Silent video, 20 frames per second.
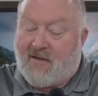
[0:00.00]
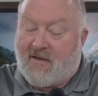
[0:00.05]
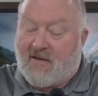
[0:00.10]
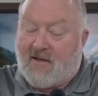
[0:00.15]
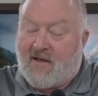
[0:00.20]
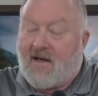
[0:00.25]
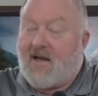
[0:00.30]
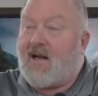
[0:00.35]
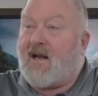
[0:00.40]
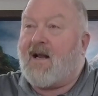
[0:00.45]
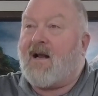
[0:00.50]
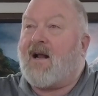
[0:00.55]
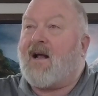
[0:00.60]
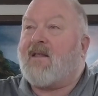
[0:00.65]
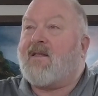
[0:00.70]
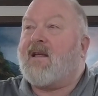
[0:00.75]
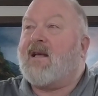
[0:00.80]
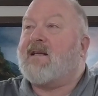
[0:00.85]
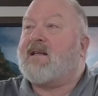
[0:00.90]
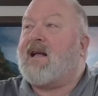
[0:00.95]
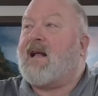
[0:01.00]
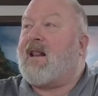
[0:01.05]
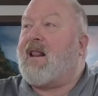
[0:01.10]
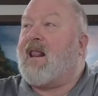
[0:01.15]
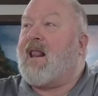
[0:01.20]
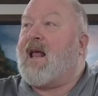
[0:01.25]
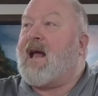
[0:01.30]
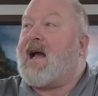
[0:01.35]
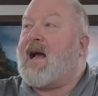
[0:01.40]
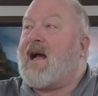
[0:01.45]
And I think that
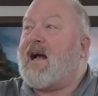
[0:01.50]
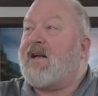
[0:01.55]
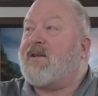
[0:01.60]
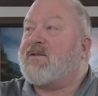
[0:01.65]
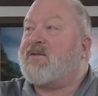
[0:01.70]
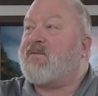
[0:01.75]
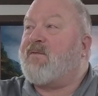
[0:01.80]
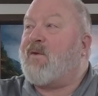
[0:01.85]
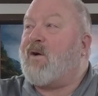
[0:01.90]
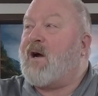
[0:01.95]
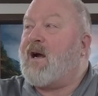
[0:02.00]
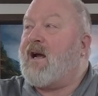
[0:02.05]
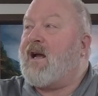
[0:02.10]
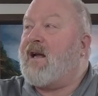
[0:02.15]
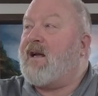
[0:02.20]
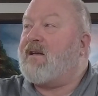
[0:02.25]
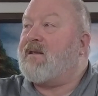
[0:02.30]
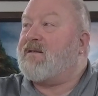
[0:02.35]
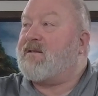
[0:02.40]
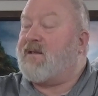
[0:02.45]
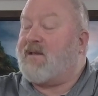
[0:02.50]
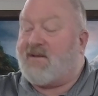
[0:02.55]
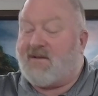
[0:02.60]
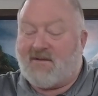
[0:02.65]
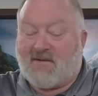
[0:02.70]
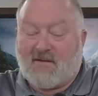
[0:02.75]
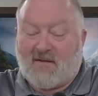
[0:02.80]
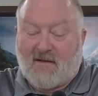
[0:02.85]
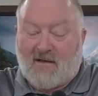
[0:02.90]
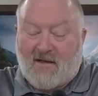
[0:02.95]
last phrase
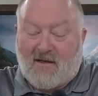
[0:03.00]
is,